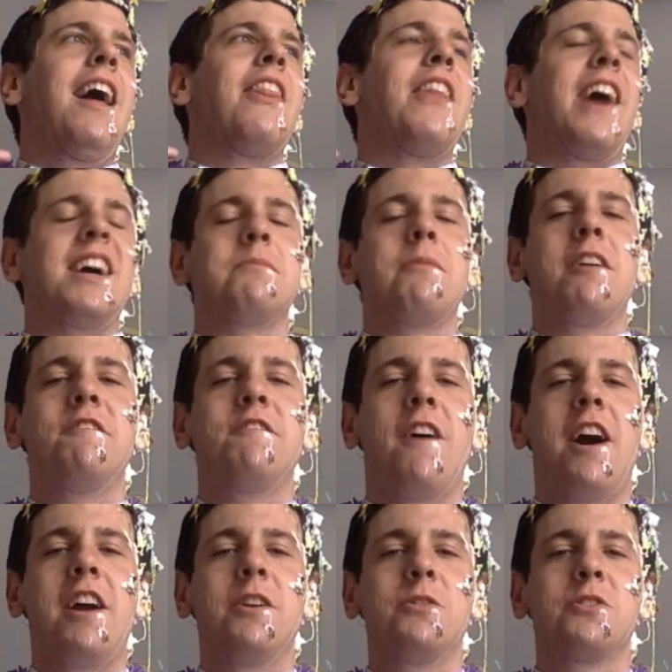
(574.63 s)
That is my
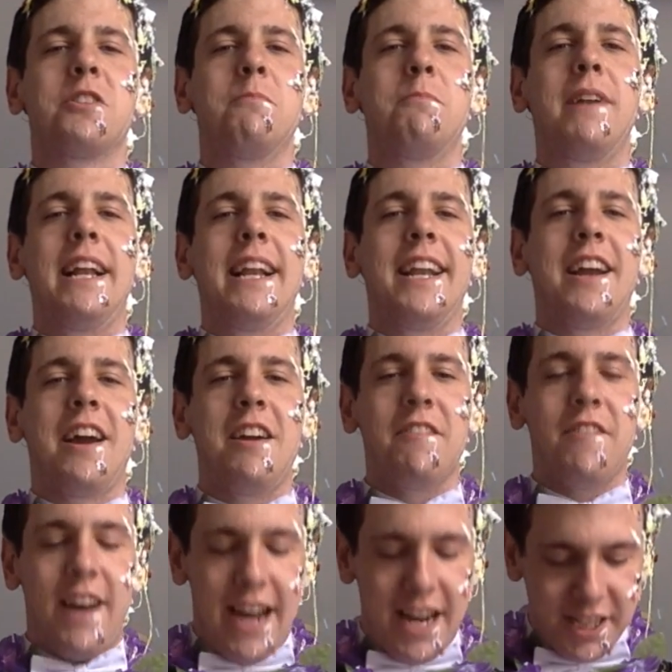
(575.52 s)
finals completely
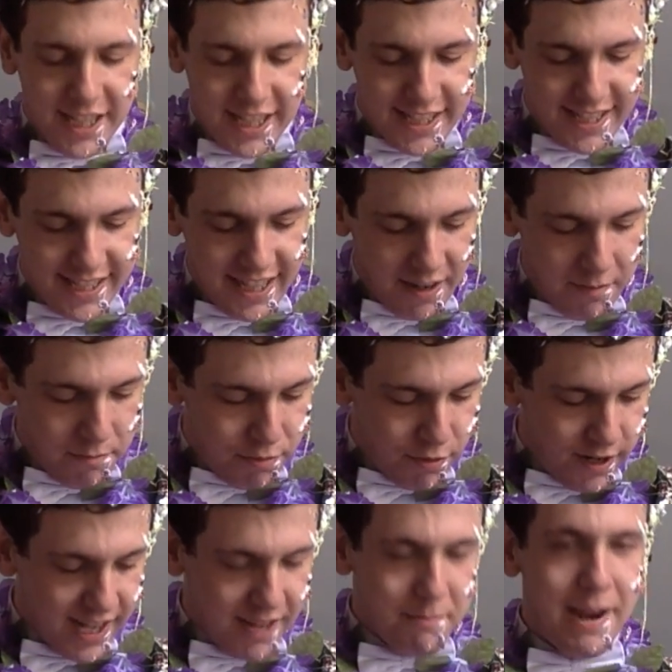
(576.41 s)
over. As you can see, I'm
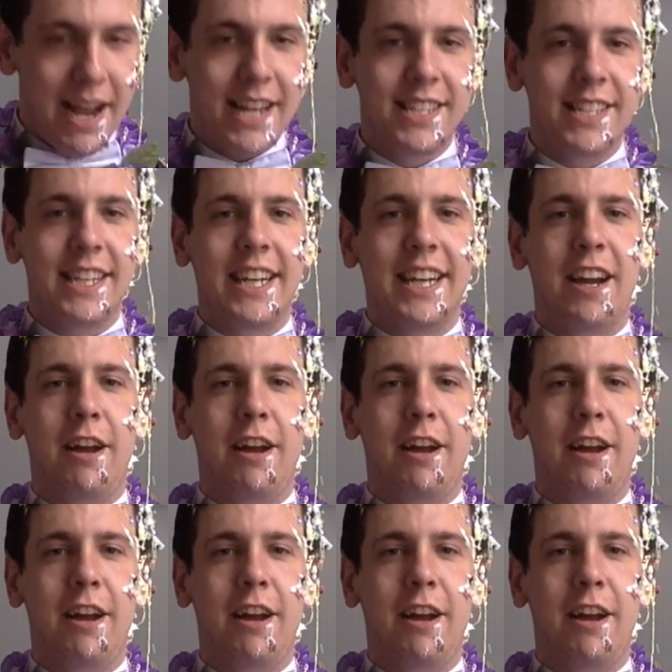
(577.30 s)
pretty messy.